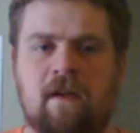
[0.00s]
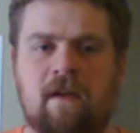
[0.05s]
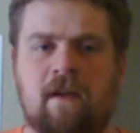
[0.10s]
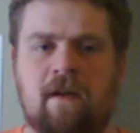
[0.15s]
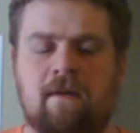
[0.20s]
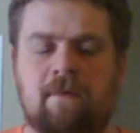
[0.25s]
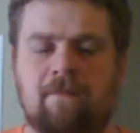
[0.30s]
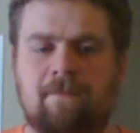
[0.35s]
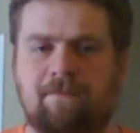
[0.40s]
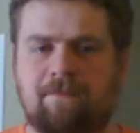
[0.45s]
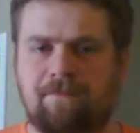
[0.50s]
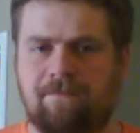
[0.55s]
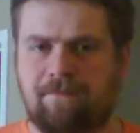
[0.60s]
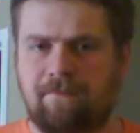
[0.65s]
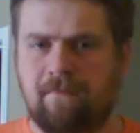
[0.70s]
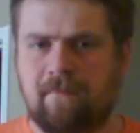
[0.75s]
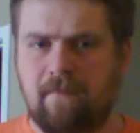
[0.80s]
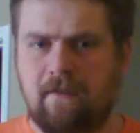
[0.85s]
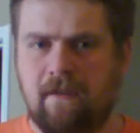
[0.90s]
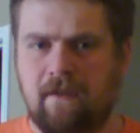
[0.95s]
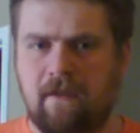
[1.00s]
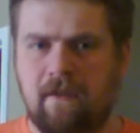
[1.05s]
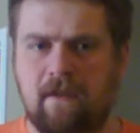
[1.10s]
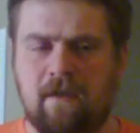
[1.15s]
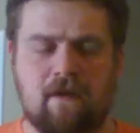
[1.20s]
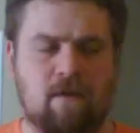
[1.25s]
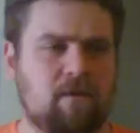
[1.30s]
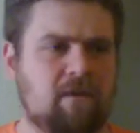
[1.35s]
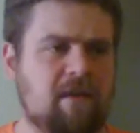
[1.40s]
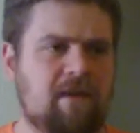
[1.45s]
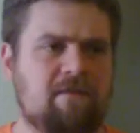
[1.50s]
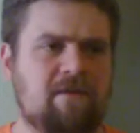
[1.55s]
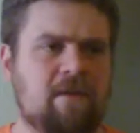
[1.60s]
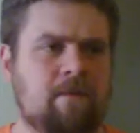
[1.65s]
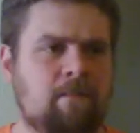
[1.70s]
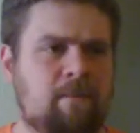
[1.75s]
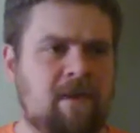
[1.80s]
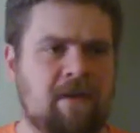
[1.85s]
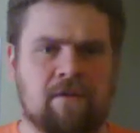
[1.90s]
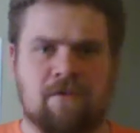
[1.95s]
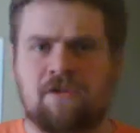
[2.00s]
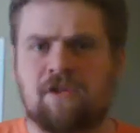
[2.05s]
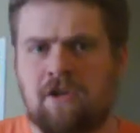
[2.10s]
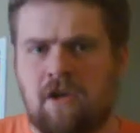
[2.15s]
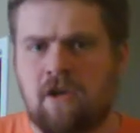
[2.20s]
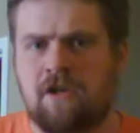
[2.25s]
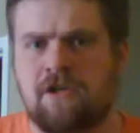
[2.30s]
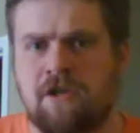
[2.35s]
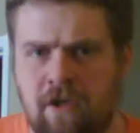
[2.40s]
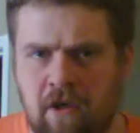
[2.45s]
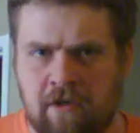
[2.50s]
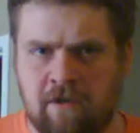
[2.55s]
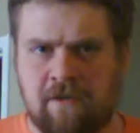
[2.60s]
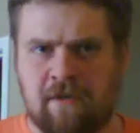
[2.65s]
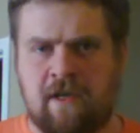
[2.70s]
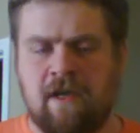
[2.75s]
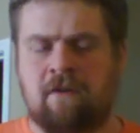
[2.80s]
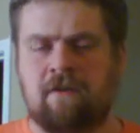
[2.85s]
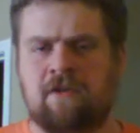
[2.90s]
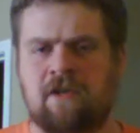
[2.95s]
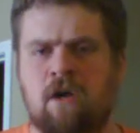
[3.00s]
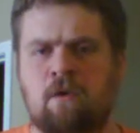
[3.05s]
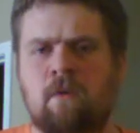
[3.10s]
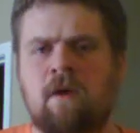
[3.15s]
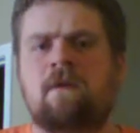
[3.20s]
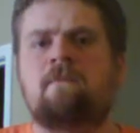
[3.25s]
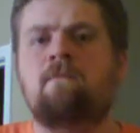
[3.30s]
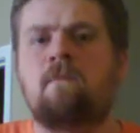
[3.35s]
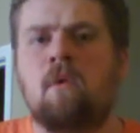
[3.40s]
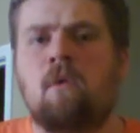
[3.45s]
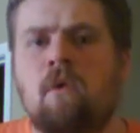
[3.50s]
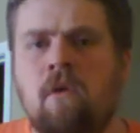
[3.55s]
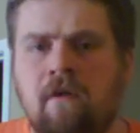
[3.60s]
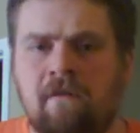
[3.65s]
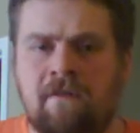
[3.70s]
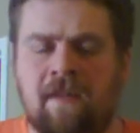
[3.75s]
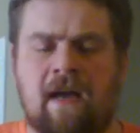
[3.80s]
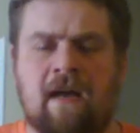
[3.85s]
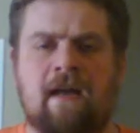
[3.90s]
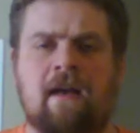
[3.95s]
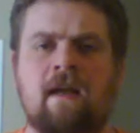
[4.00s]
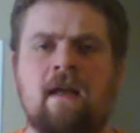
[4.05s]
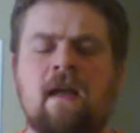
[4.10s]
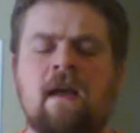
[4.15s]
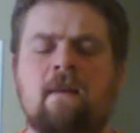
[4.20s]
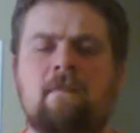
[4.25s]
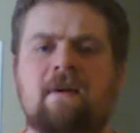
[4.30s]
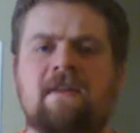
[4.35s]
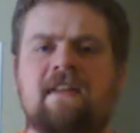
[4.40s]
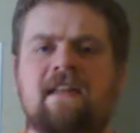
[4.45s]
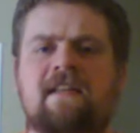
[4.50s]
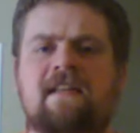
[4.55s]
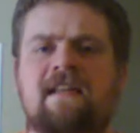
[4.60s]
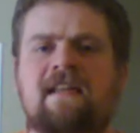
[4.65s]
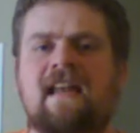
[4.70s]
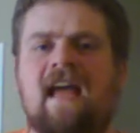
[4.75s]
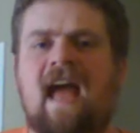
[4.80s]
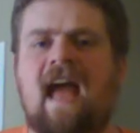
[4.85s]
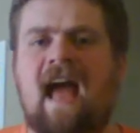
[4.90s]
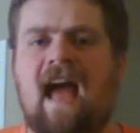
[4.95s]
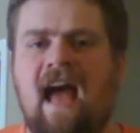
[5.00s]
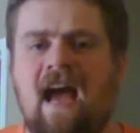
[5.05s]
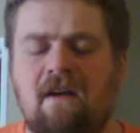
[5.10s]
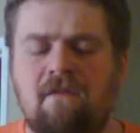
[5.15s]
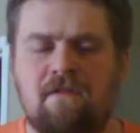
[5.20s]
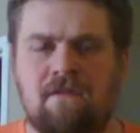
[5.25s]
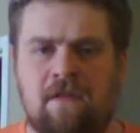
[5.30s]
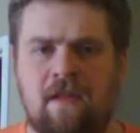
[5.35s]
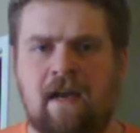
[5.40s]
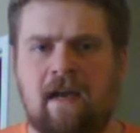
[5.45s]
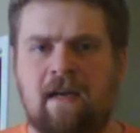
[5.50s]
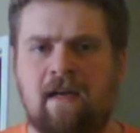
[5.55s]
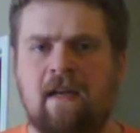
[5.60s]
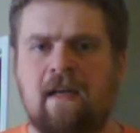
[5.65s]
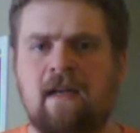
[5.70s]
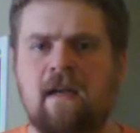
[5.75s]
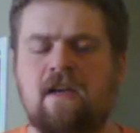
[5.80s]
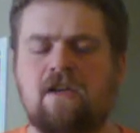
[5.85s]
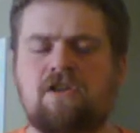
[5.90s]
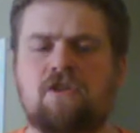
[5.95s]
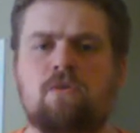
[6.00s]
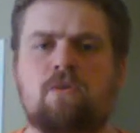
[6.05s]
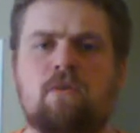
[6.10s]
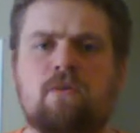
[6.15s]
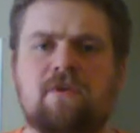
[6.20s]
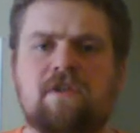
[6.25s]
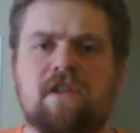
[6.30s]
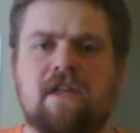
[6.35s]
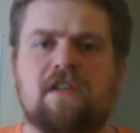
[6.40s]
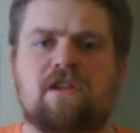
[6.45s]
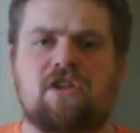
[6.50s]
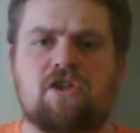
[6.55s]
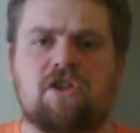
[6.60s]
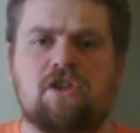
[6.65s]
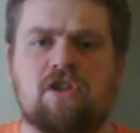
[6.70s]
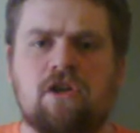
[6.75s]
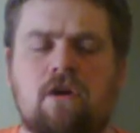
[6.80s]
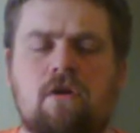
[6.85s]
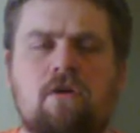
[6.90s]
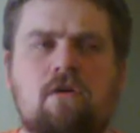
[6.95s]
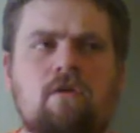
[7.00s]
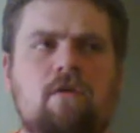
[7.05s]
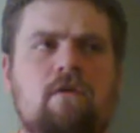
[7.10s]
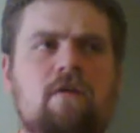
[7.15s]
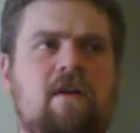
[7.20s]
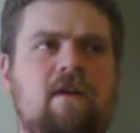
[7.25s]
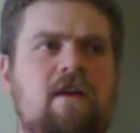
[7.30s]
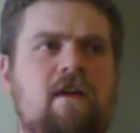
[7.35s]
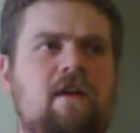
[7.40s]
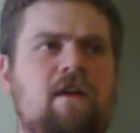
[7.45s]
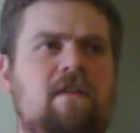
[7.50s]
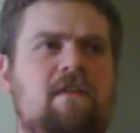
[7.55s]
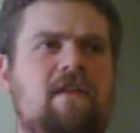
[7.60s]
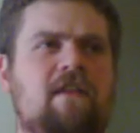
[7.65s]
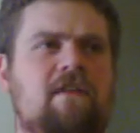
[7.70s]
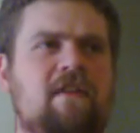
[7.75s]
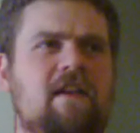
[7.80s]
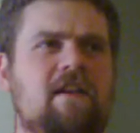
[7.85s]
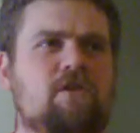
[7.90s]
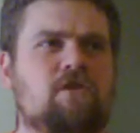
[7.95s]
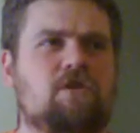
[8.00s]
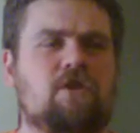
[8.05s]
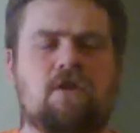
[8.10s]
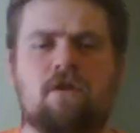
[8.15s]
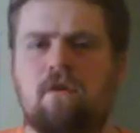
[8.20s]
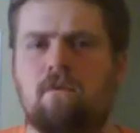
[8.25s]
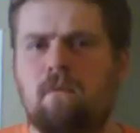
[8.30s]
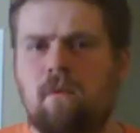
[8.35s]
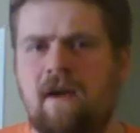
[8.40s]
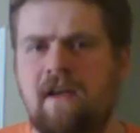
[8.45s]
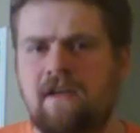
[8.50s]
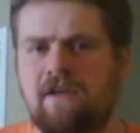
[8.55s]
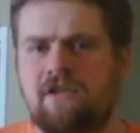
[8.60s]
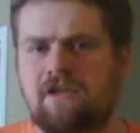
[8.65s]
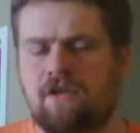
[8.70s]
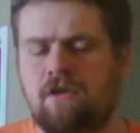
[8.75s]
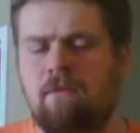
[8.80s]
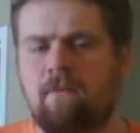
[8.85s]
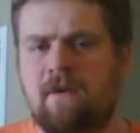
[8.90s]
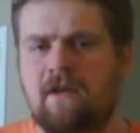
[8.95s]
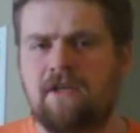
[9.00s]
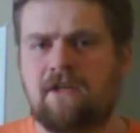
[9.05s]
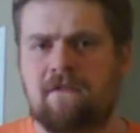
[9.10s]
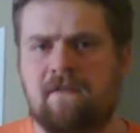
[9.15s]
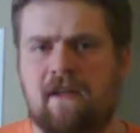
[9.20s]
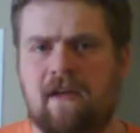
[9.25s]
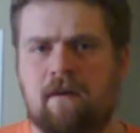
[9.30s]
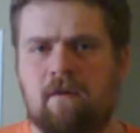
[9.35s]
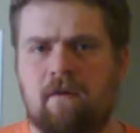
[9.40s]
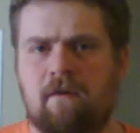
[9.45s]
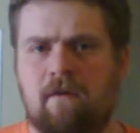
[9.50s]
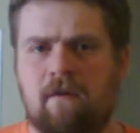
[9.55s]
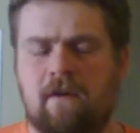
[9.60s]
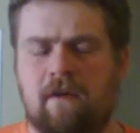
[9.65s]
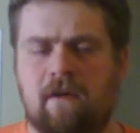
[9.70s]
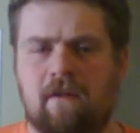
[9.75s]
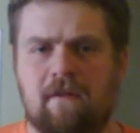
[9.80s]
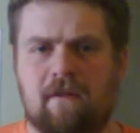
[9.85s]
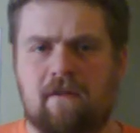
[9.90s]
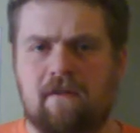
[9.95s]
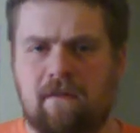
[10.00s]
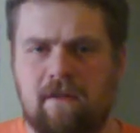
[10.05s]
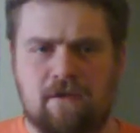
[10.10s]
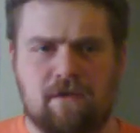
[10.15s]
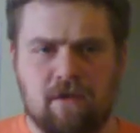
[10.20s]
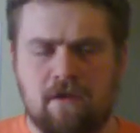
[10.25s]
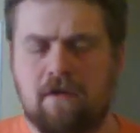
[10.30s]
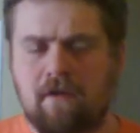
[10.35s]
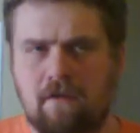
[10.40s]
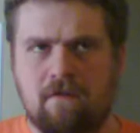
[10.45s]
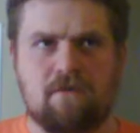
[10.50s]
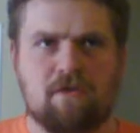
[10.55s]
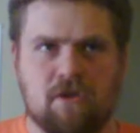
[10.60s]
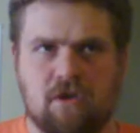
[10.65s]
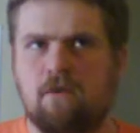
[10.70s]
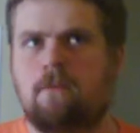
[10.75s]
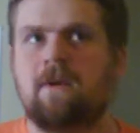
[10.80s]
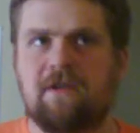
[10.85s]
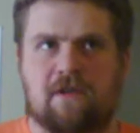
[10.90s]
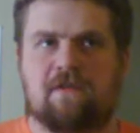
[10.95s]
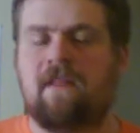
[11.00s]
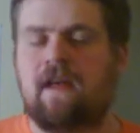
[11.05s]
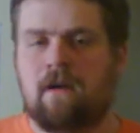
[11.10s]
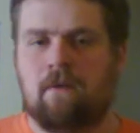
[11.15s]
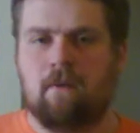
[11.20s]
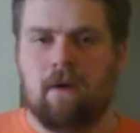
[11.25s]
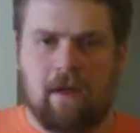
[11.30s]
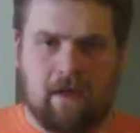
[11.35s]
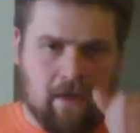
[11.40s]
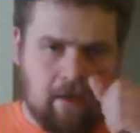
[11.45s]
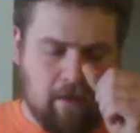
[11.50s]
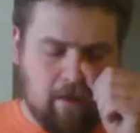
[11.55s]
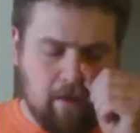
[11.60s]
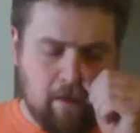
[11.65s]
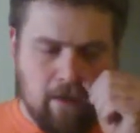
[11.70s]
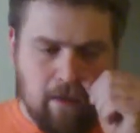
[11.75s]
Um, you know, even Peter Sarsgaard's character. I wanted more of that, but they didn't have that. So it was like so it, it, they took away so much of that. Uh, they took so much of that away